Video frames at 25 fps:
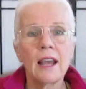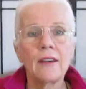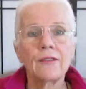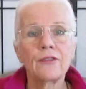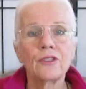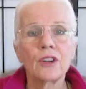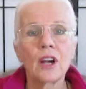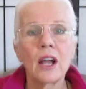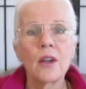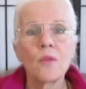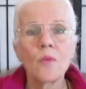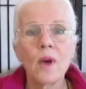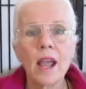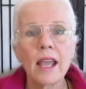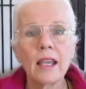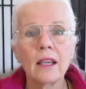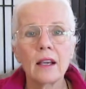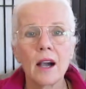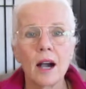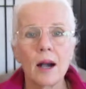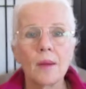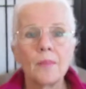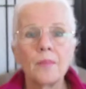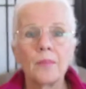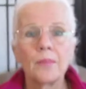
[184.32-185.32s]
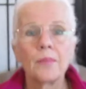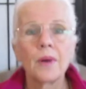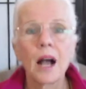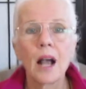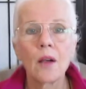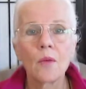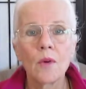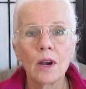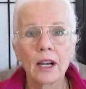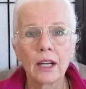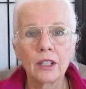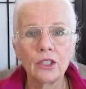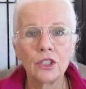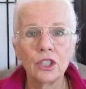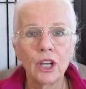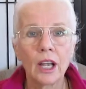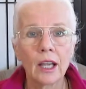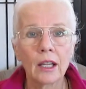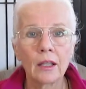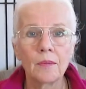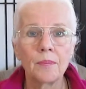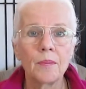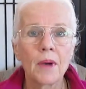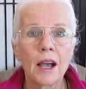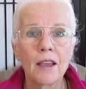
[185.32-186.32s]
after I wake up, I want to
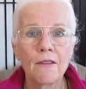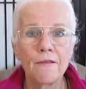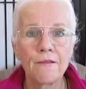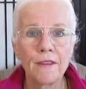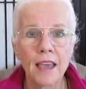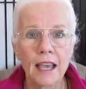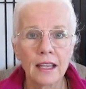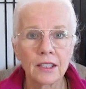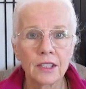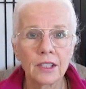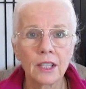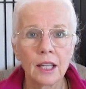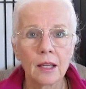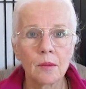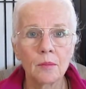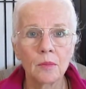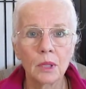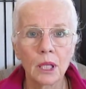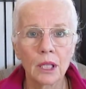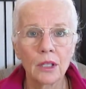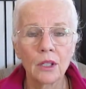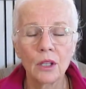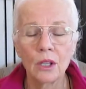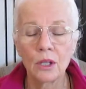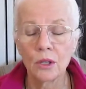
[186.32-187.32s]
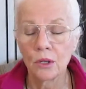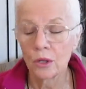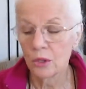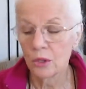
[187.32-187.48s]
check my fasting blood